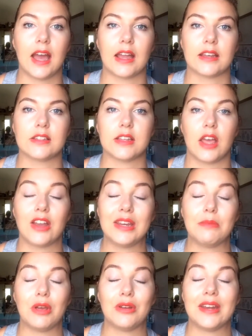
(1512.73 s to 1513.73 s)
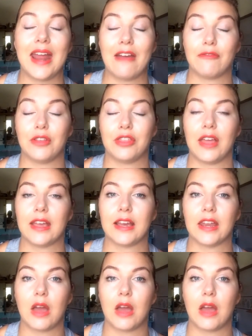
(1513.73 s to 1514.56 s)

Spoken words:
and honeymoon and everything,